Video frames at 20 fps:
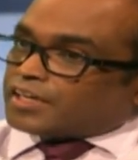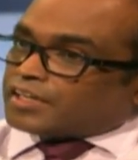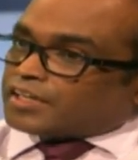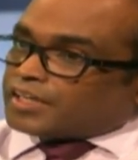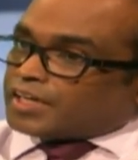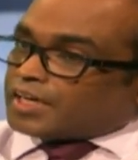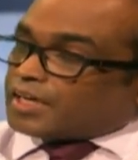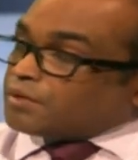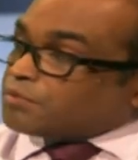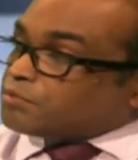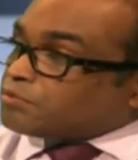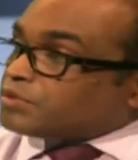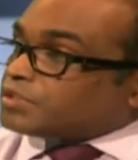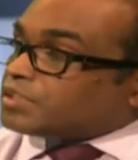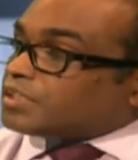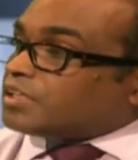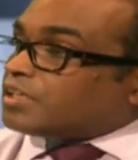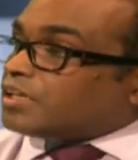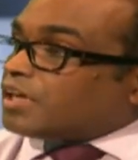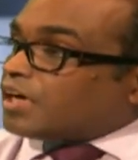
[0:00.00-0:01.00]
came
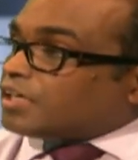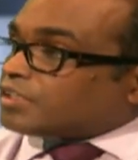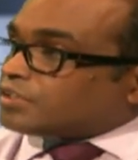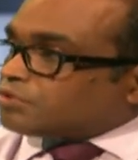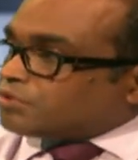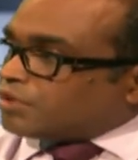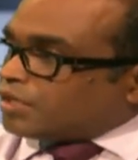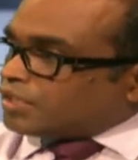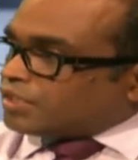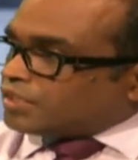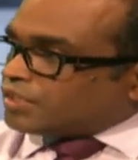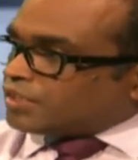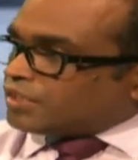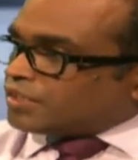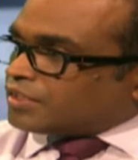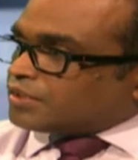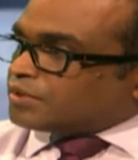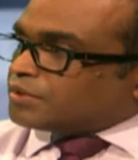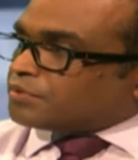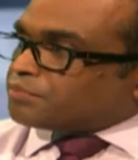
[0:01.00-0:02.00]
within last 1
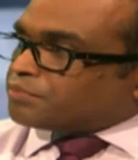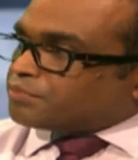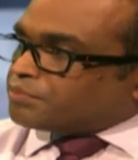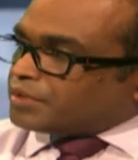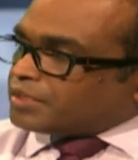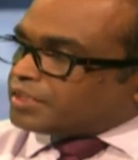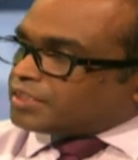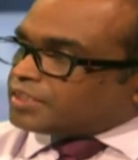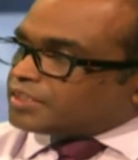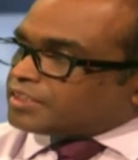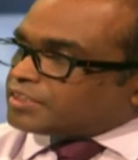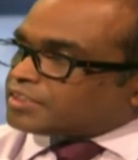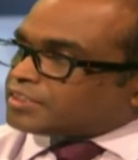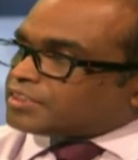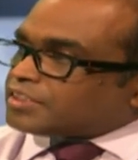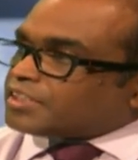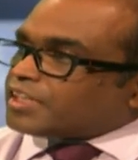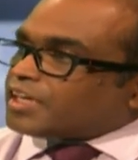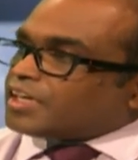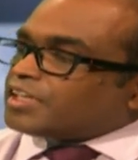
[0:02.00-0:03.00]
year,
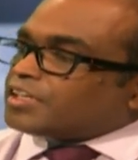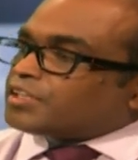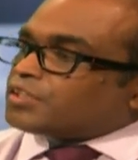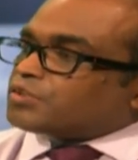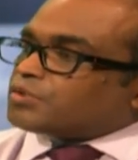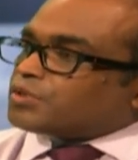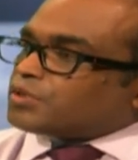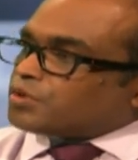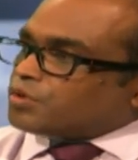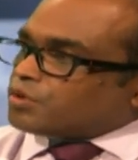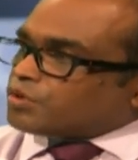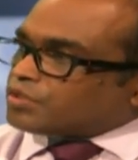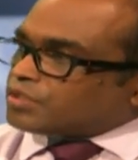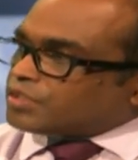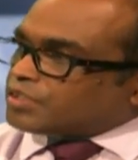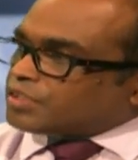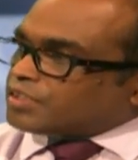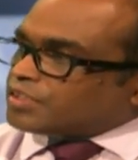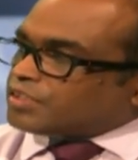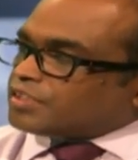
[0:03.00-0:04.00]
please tell it to a
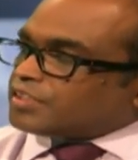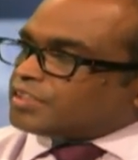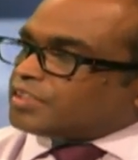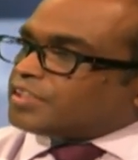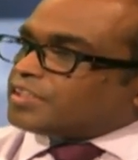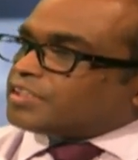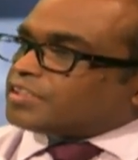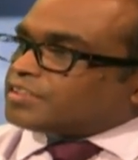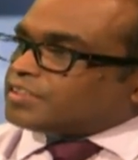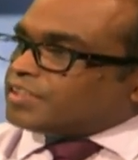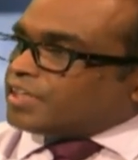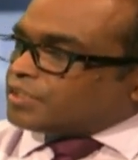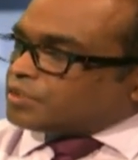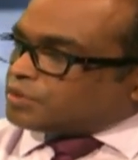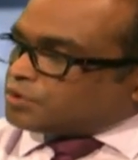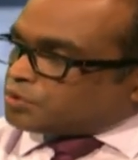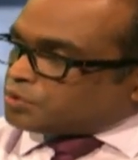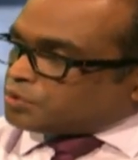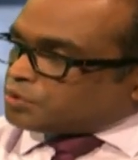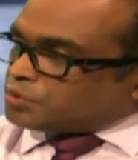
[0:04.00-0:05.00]
doctor
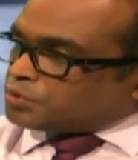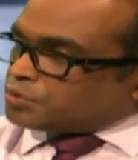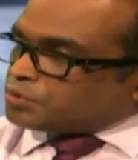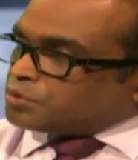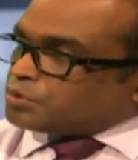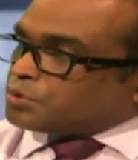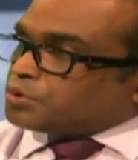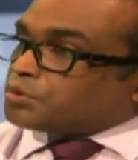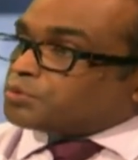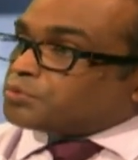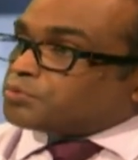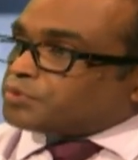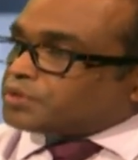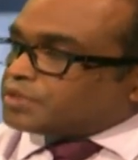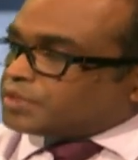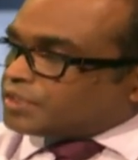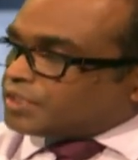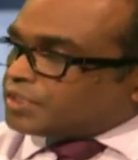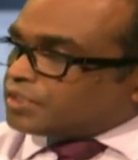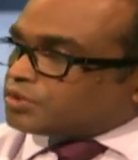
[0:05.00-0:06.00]
that you
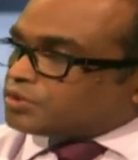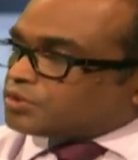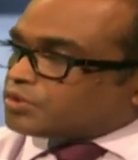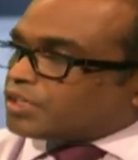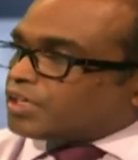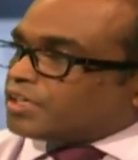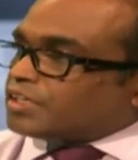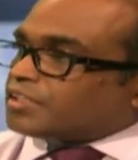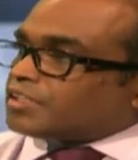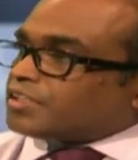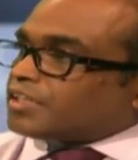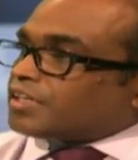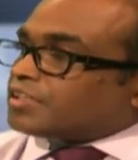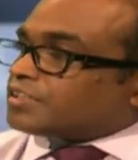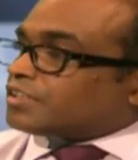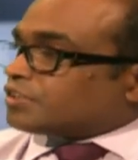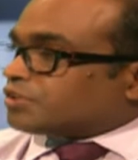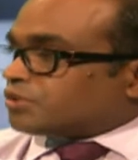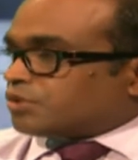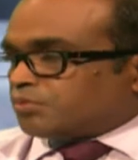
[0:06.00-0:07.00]
visited the country
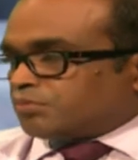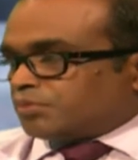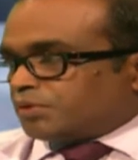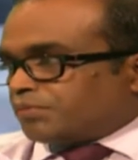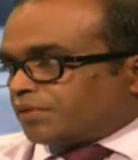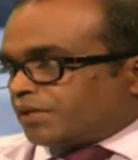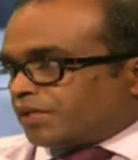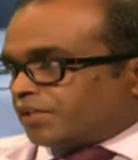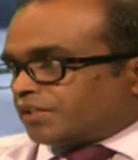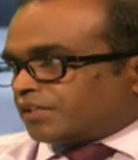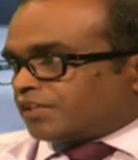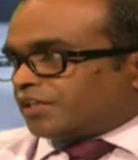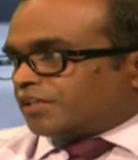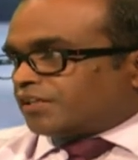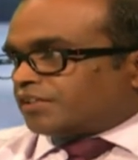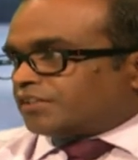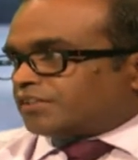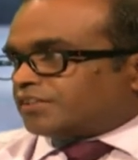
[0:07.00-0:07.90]
and this could be malaria.